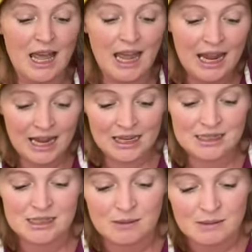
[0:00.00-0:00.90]

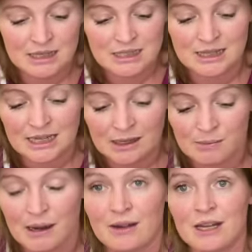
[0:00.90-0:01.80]
And something to think
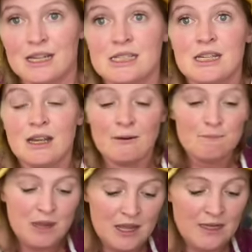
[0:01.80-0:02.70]
about is,
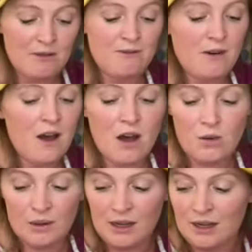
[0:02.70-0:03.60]
in the
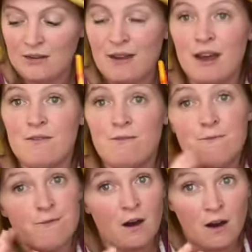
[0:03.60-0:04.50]
fall, we kind of have
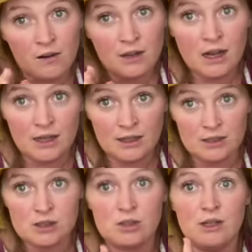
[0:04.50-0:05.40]
fall
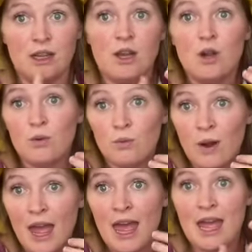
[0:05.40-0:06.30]
colors. So like
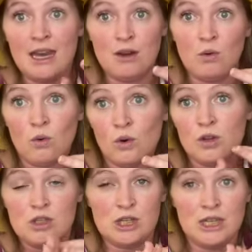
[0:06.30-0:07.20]
red and
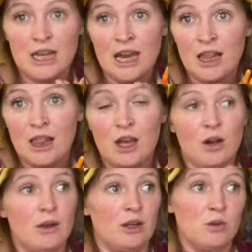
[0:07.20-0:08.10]
orange and
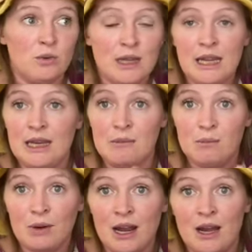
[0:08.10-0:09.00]
yellow and green and
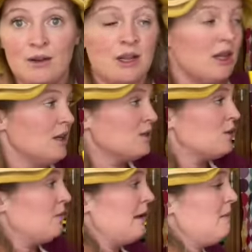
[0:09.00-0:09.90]
brown.
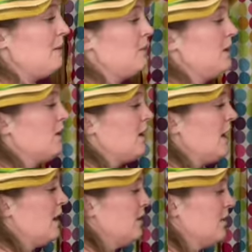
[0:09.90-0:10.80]
So maybe when you're
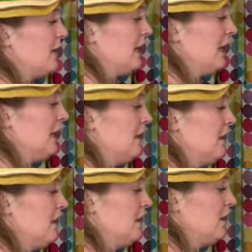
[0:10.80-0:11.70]

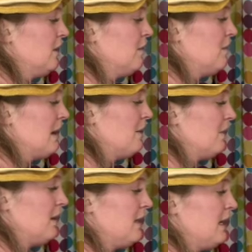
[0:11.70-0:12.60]
coloring, you might
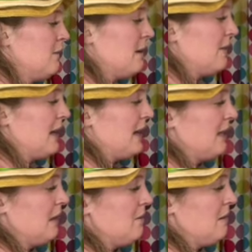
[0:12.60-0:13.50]
want to think about that.
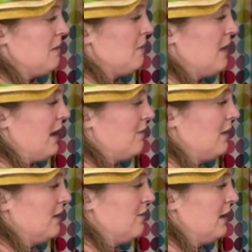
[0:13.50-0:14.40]
Like maybe we'll have
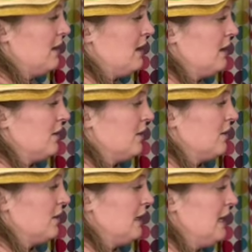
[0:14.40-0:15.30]
Olivia color
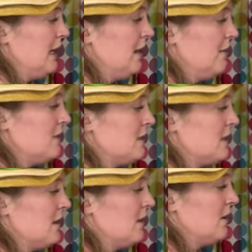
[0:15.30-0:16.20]
her leaves
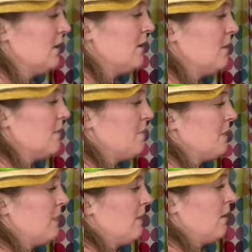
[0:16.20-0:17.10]

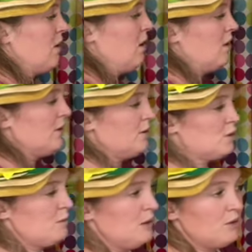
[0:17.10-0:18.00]
all
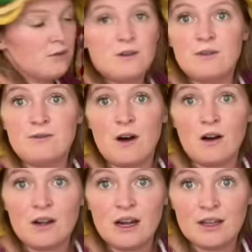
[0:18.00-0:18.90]
those beautiful
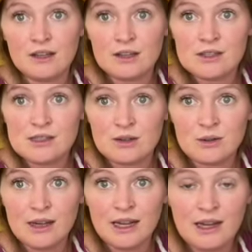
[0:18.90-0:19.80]
fall colors,
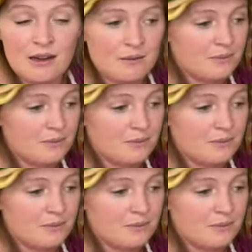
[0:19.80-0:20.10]
okay?